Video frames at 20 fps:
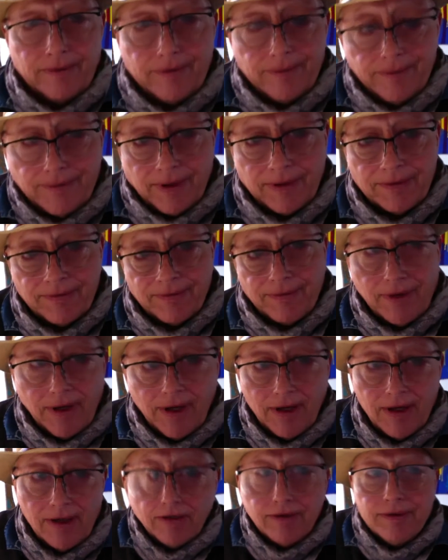that's the
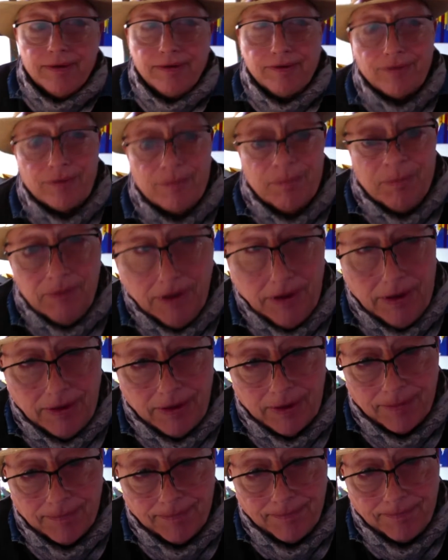hardest
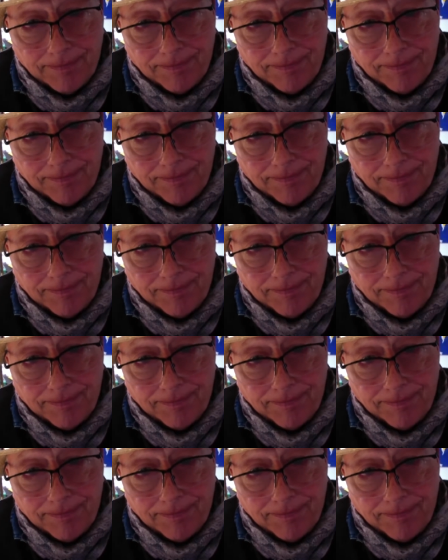medium